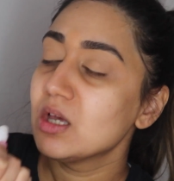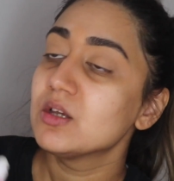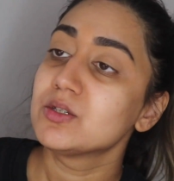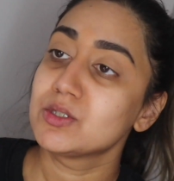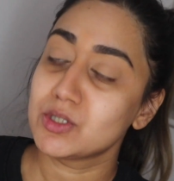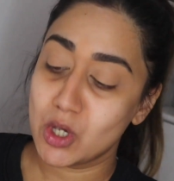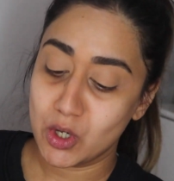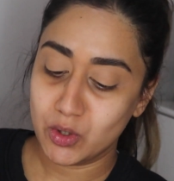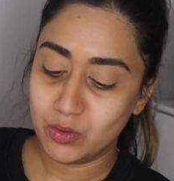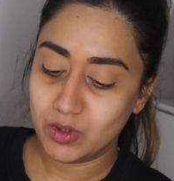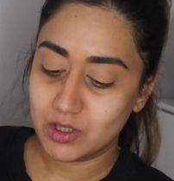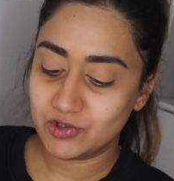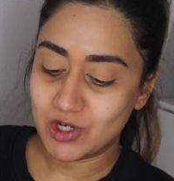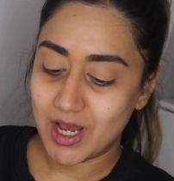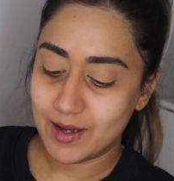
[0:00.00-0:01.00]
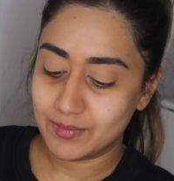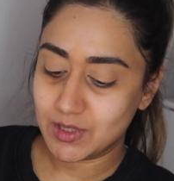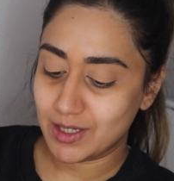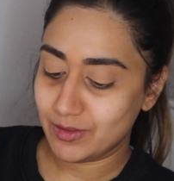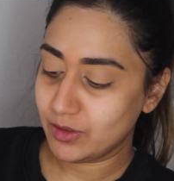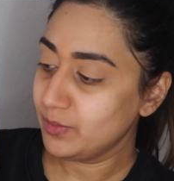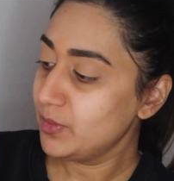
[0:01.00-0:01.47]
so chapped
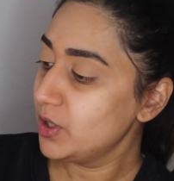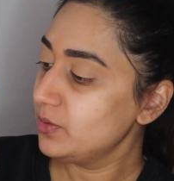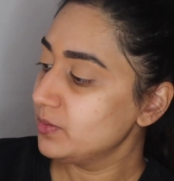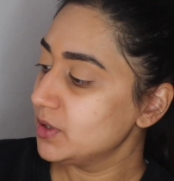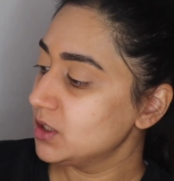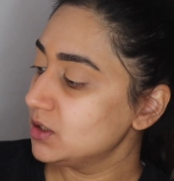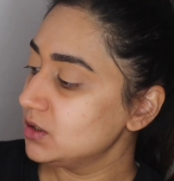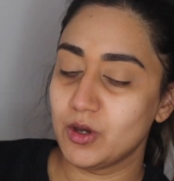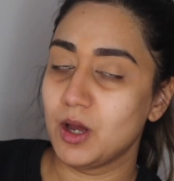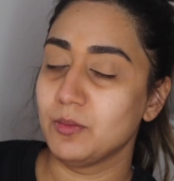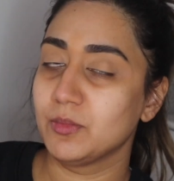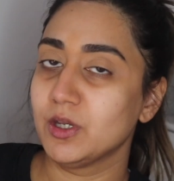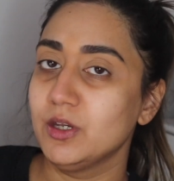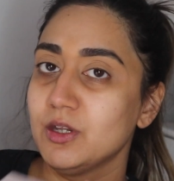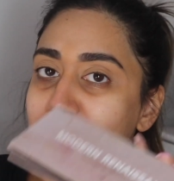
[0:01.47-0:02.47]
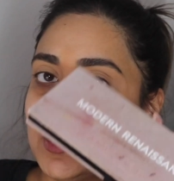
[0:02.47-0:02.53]
at the moment. I'm gonna